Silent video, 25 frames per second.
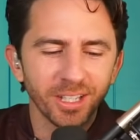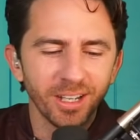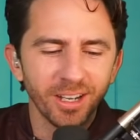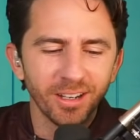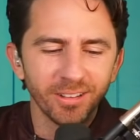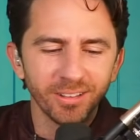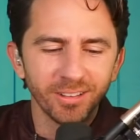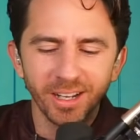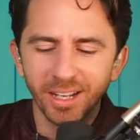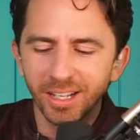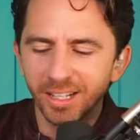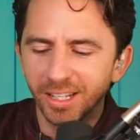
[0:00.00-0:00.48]

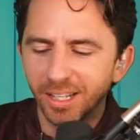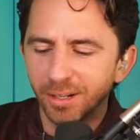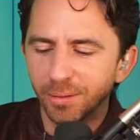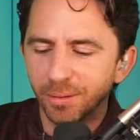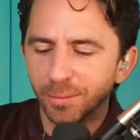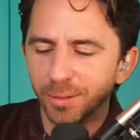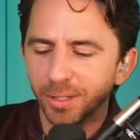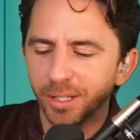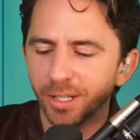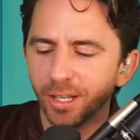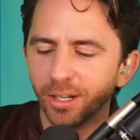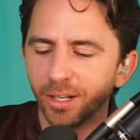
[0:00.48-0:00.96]
All right,
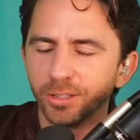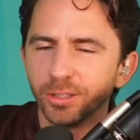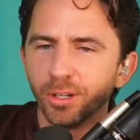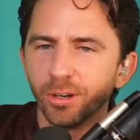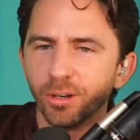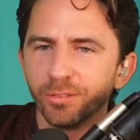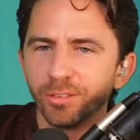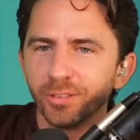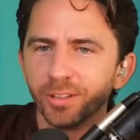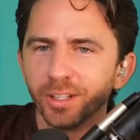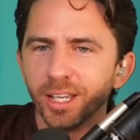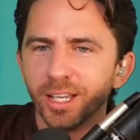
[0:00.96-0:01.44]
here we go.
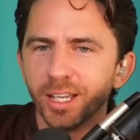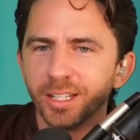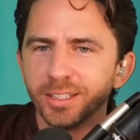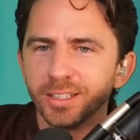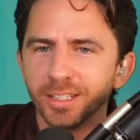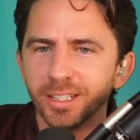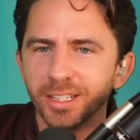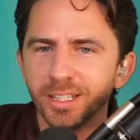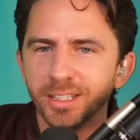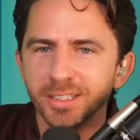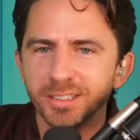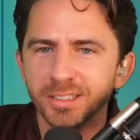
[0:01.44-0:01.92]
Don't forget
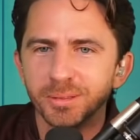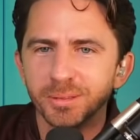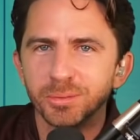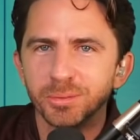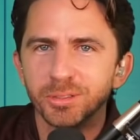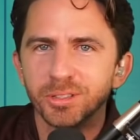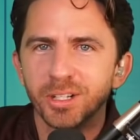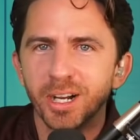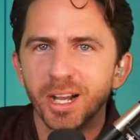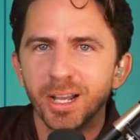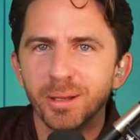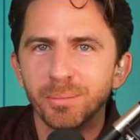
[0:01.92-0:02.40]
to hit the
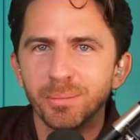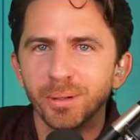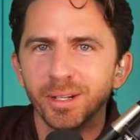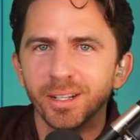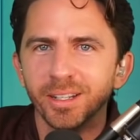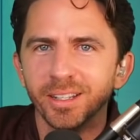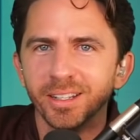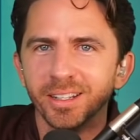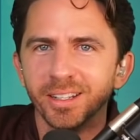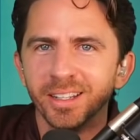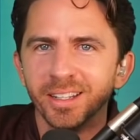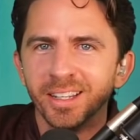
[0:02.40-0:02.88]
subscribe
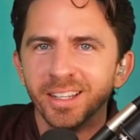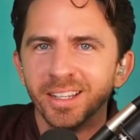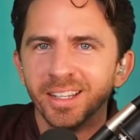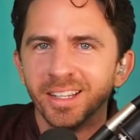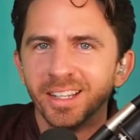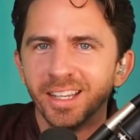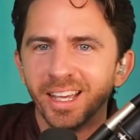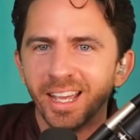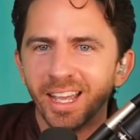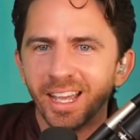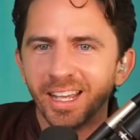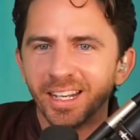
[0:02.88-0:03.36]
button
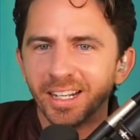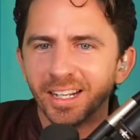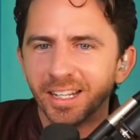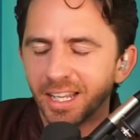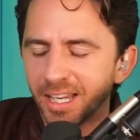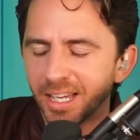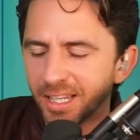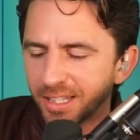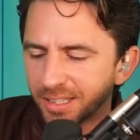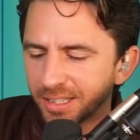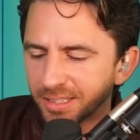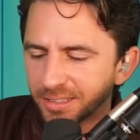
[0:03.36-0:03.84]
and
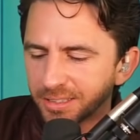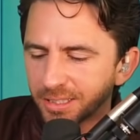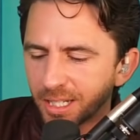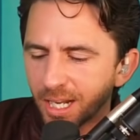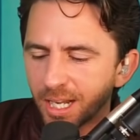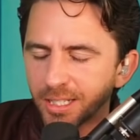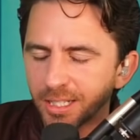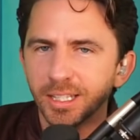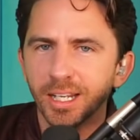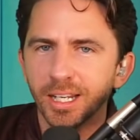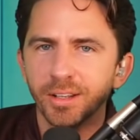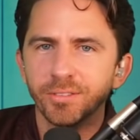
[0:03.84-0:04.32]
like this
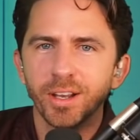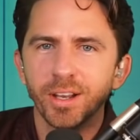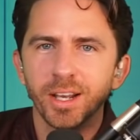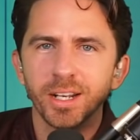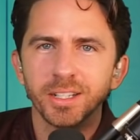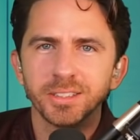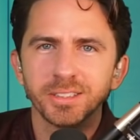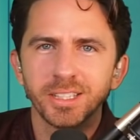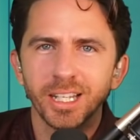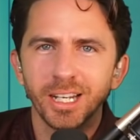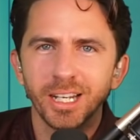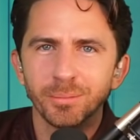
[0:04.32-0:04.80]
content. I've
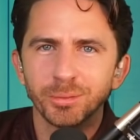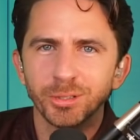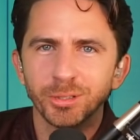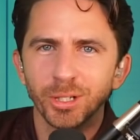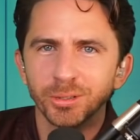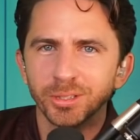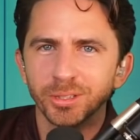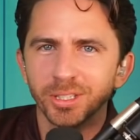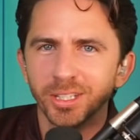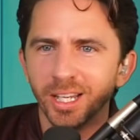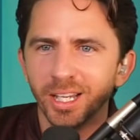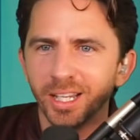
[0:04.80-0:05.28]
got a stand up
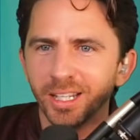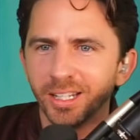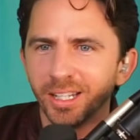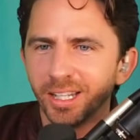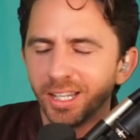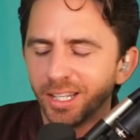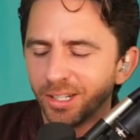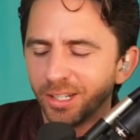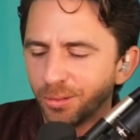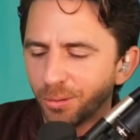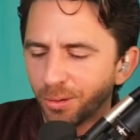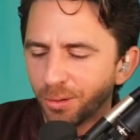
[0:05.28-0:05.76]
show tonight
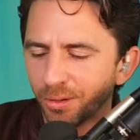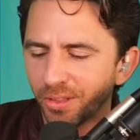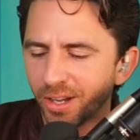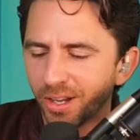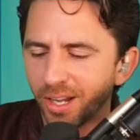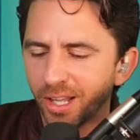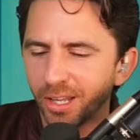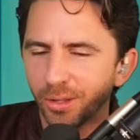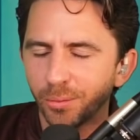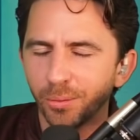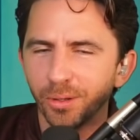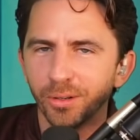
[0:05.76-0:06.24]
in North
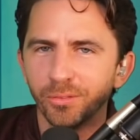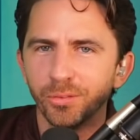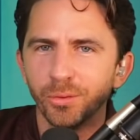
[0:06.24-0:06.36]
Hollywood.